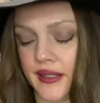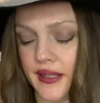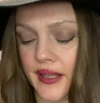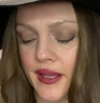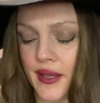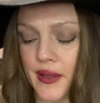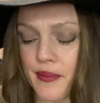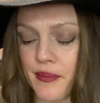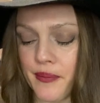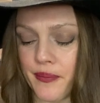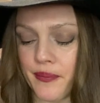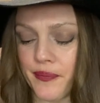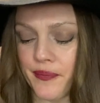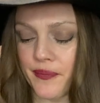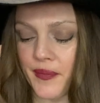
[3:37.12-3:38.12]

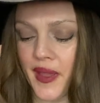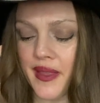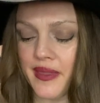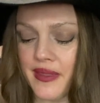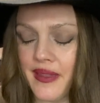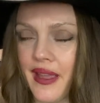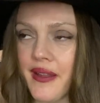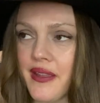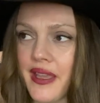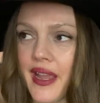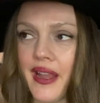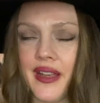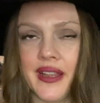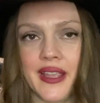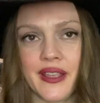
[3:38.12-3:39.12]
I
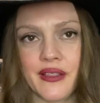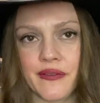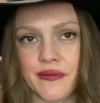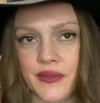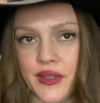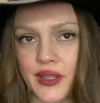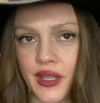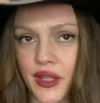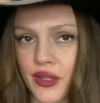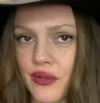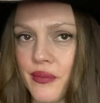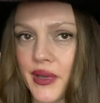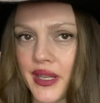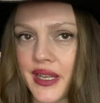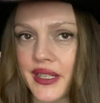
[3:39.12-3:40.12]
kind of get the feeling you
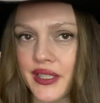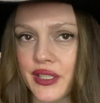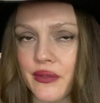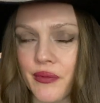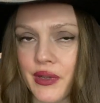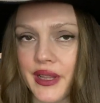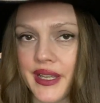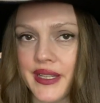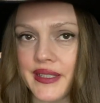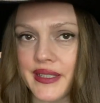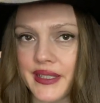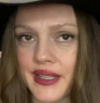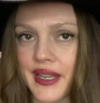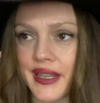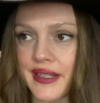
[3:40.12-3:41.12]
might actually relate to
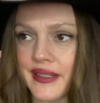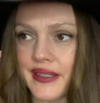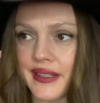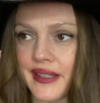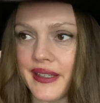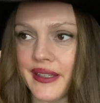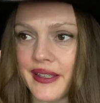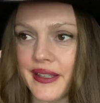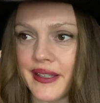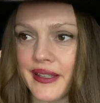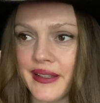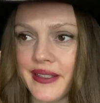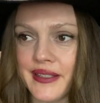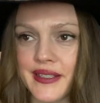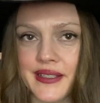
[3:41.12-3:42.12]
that.
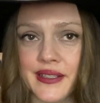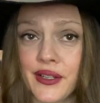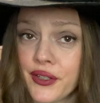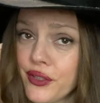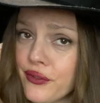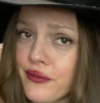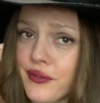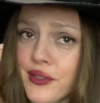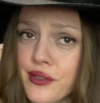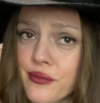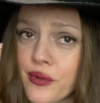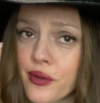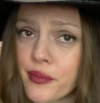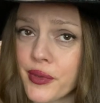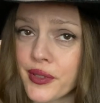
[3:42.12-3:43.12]
This is not your first
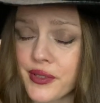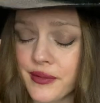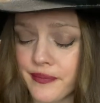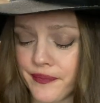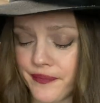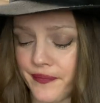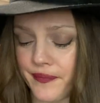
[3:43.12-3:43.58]
rock bottom.